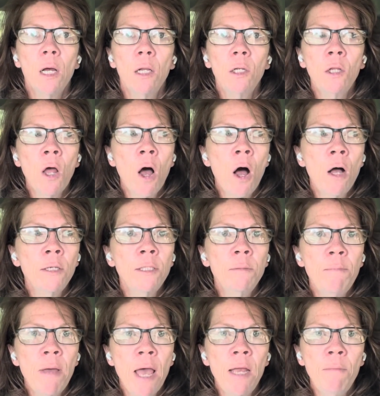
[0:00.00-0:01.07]
Laws
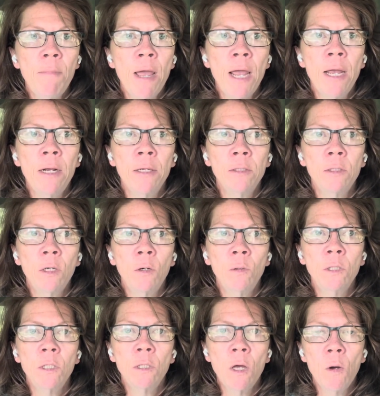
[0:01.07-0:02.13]
man-made is
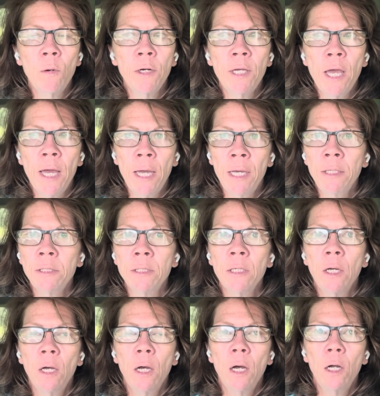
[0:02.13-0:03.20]
always lowercase.
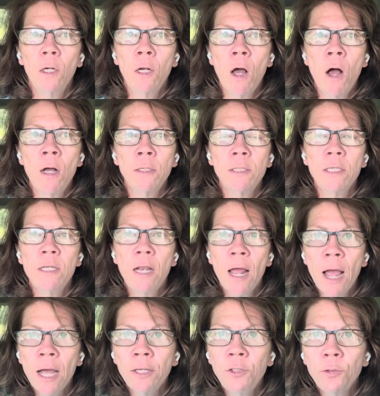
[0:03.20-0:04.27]
Laws
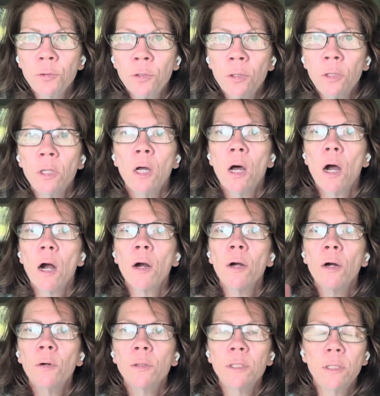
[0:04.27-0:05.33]
natural are
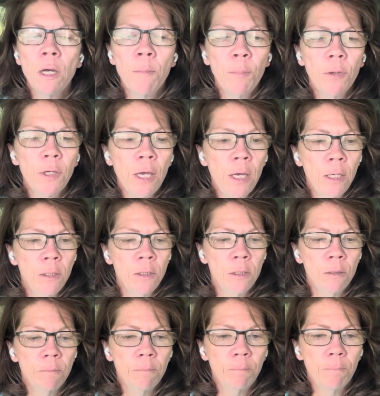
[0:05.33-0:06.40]
always uppercase.